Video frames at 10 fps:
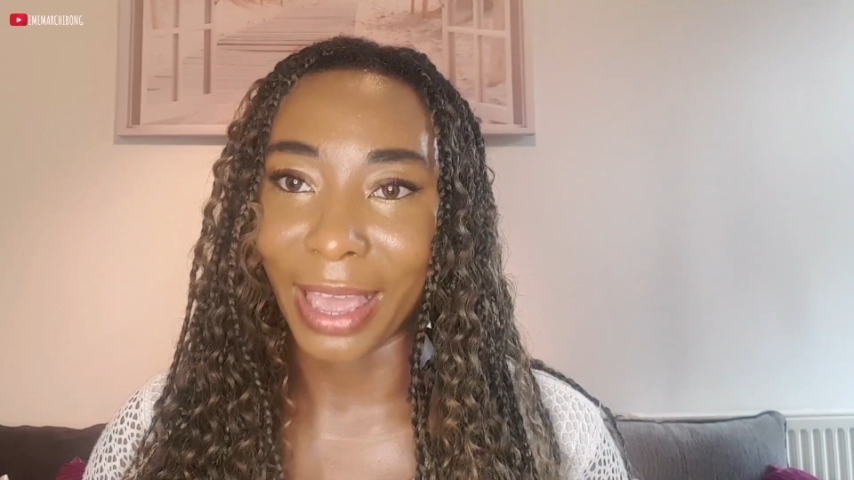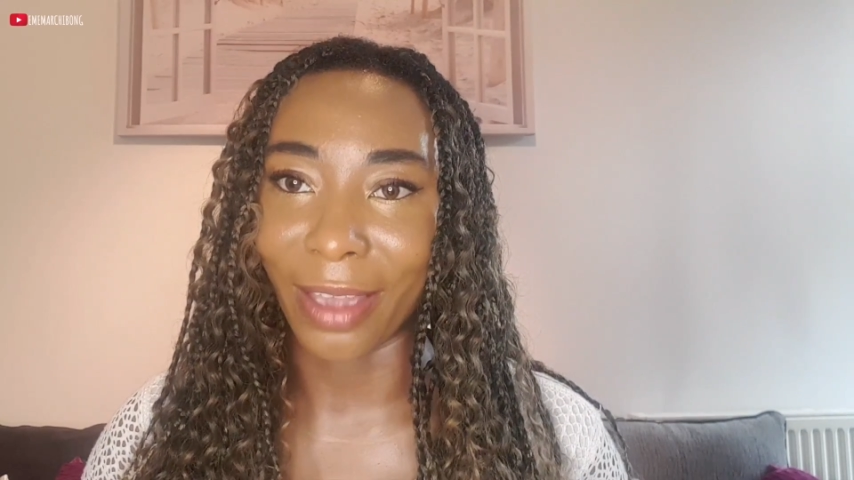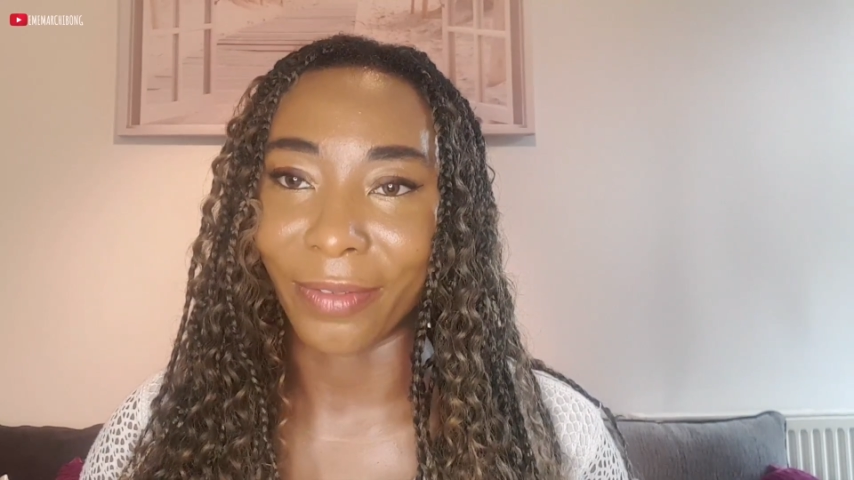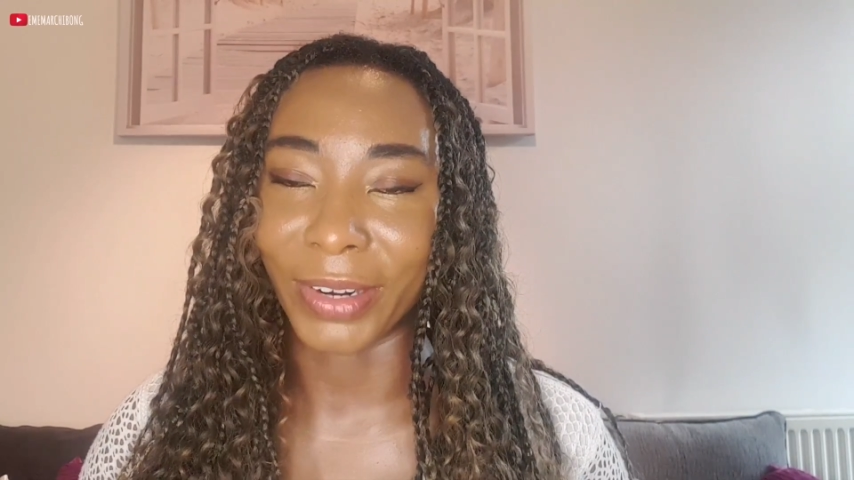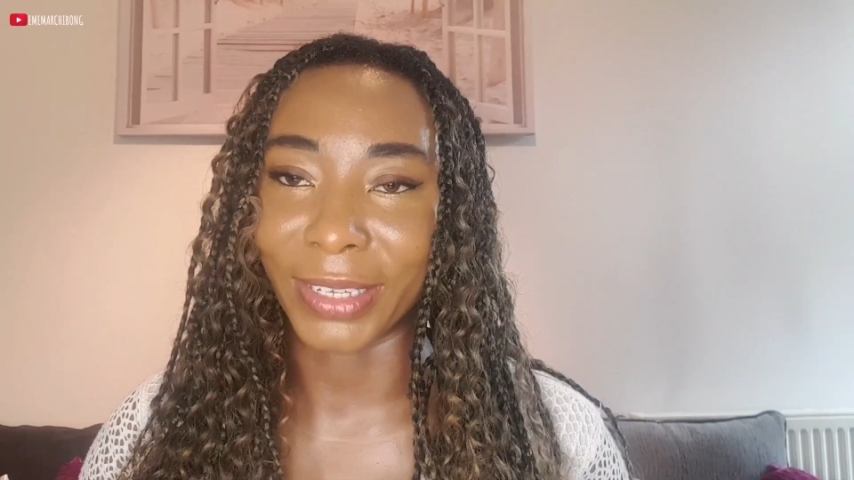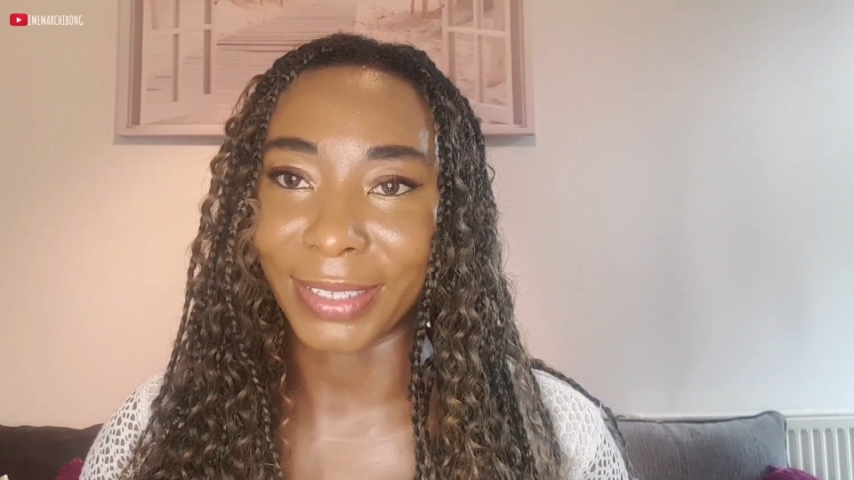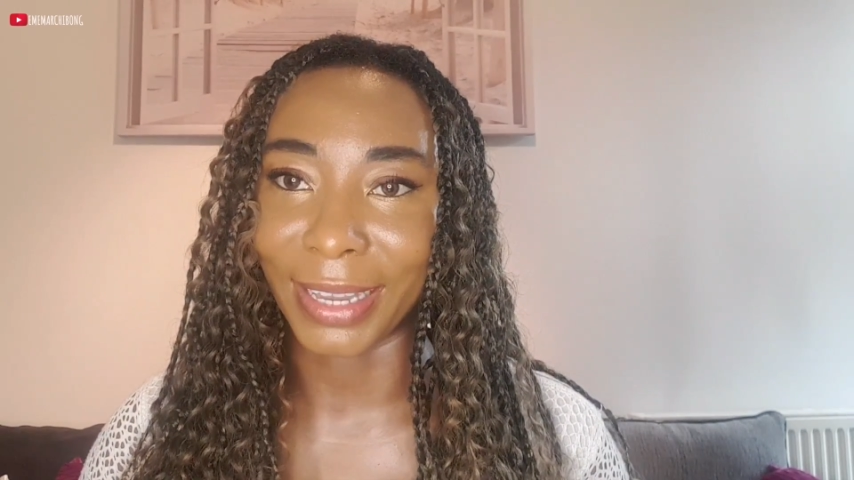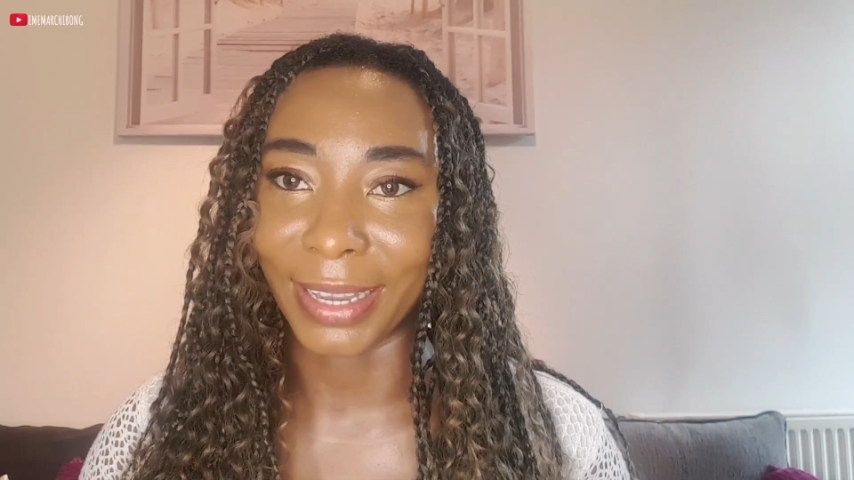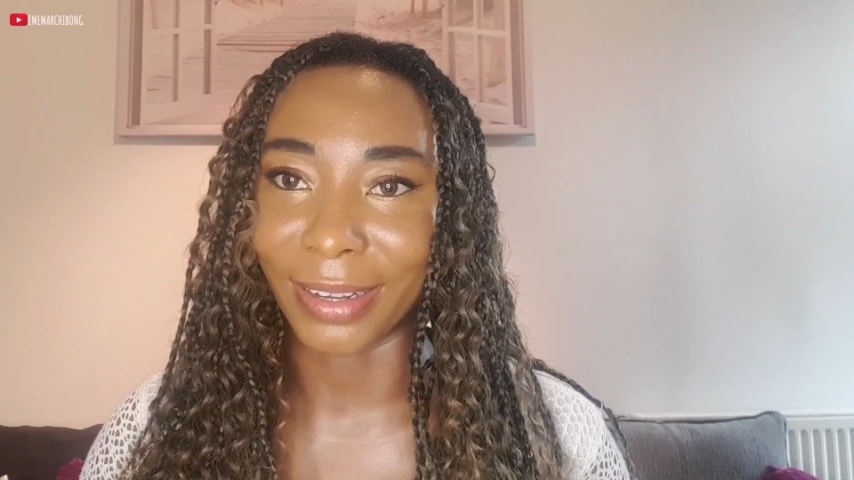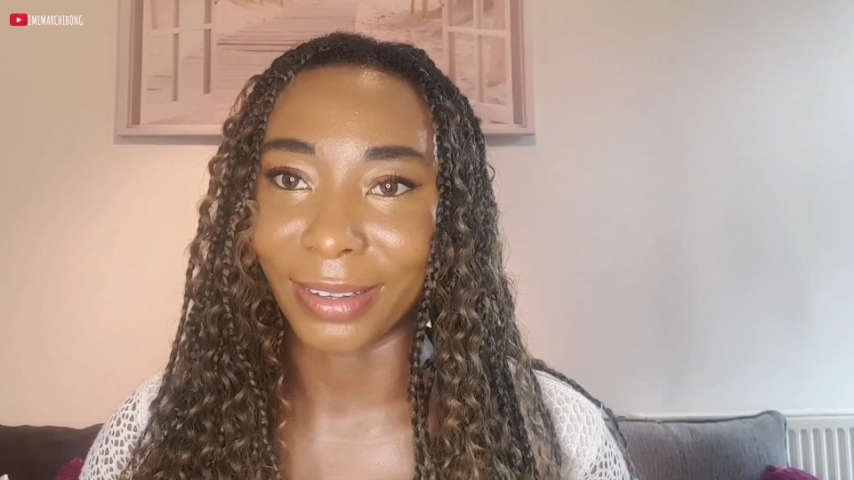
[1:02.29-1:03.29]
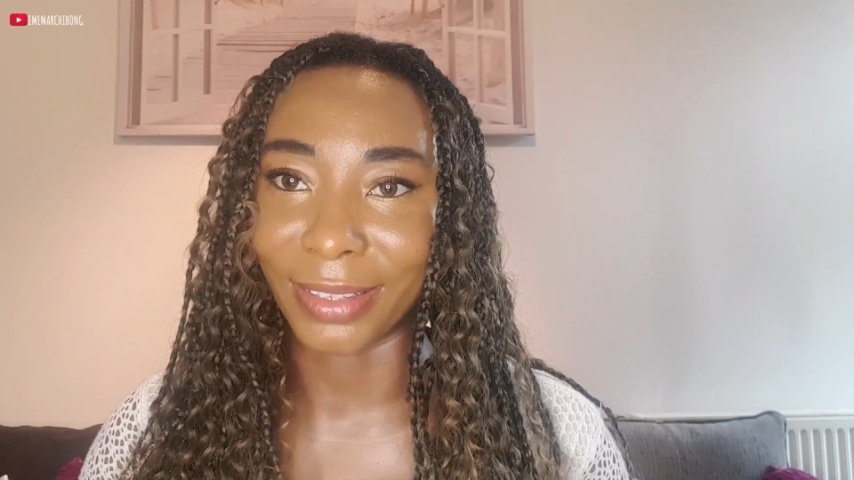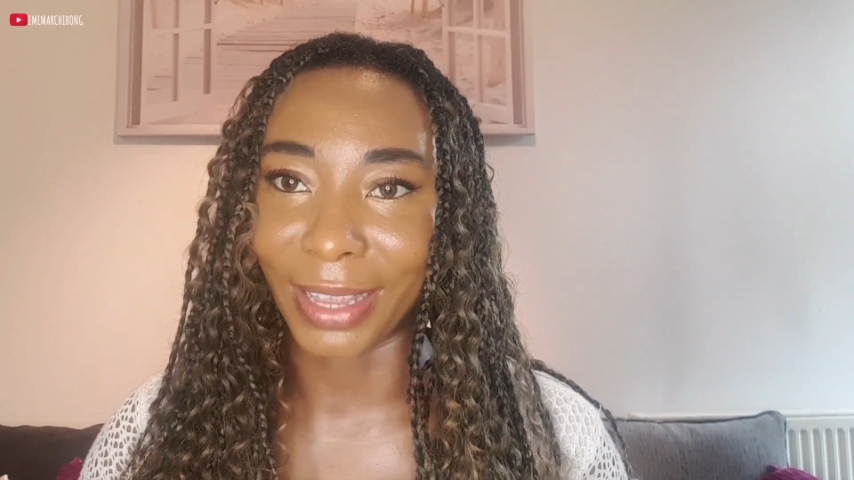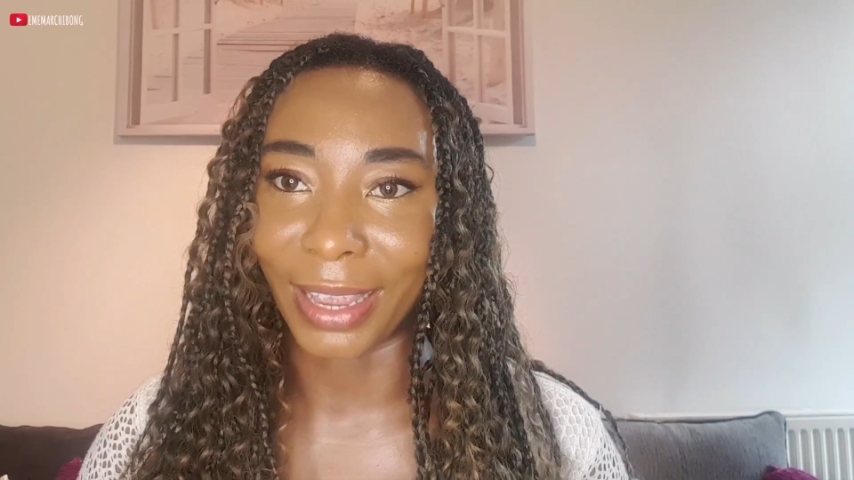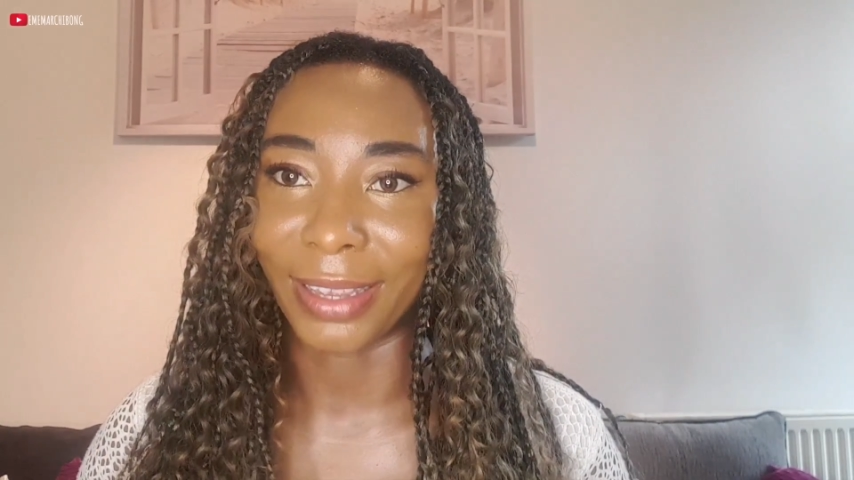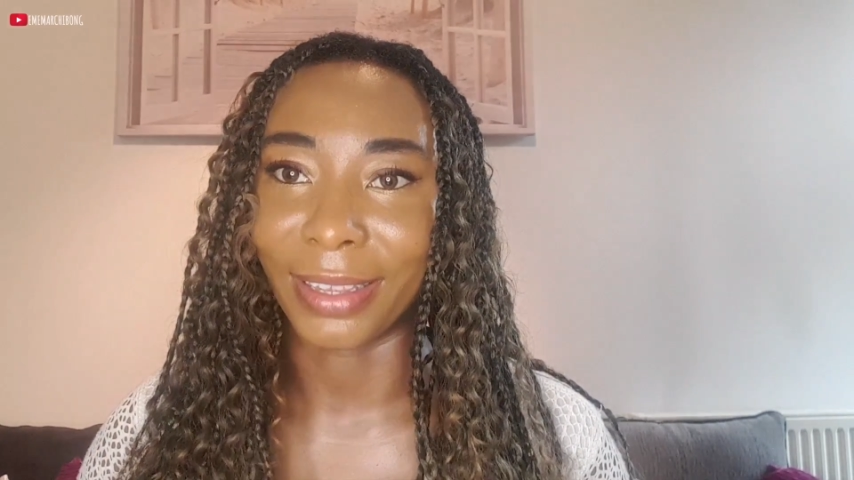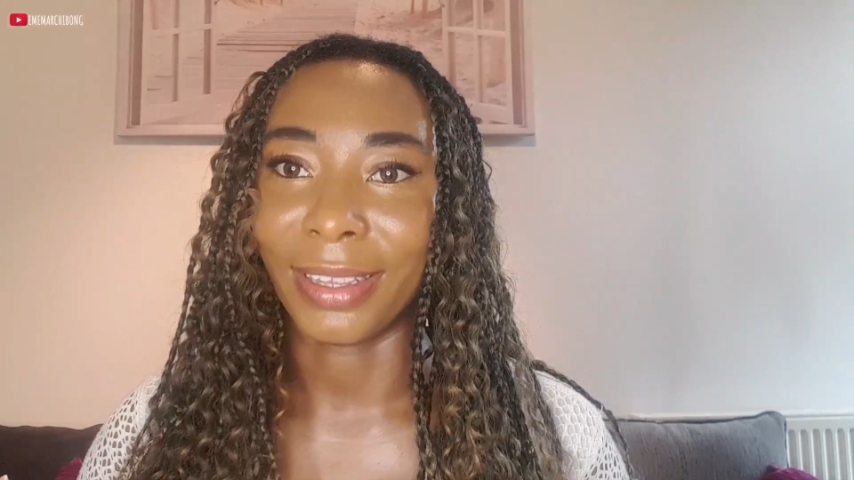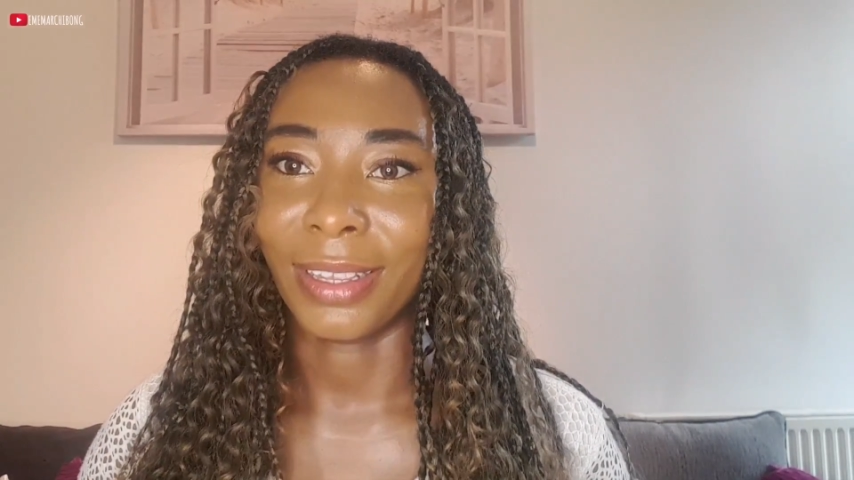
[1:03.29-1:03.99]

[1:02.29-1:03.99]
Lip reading: every single day.